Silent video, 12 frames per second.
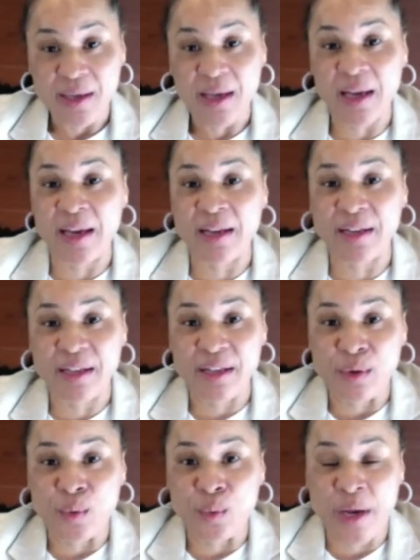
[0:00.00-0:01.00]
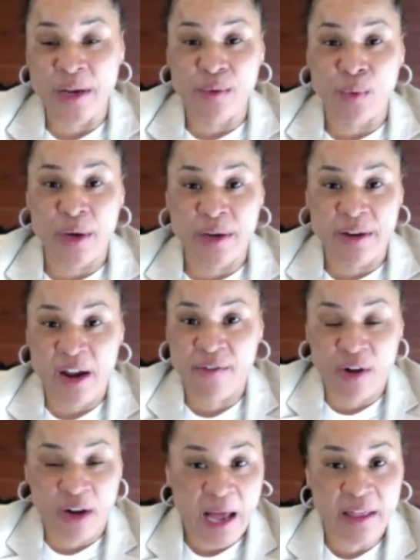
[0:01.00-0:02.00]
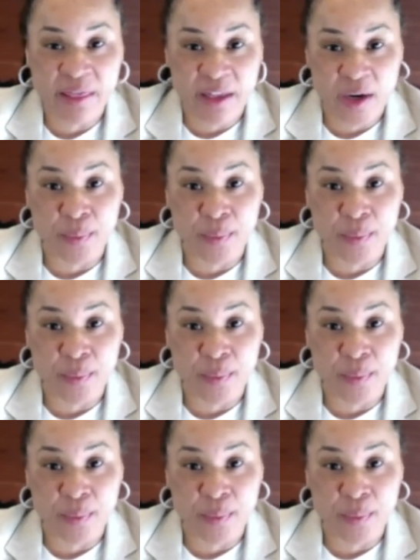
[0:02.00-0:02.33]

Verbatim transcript: and we we never got there.